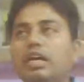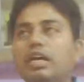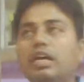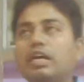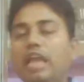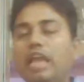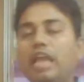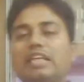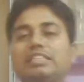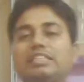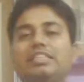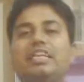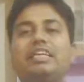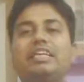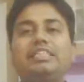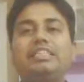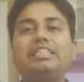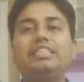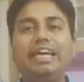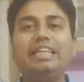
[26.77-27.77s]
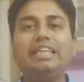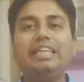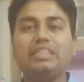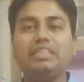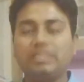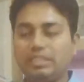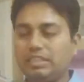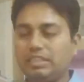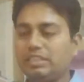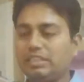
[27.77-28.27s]
class 10th
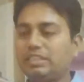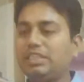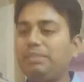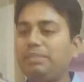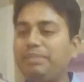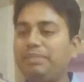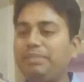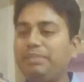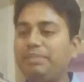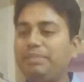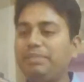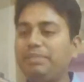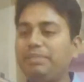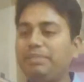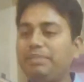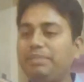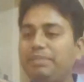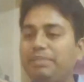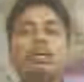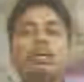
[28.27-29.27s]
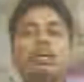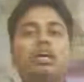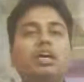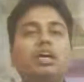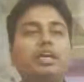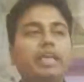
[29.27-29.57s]
CBSE board.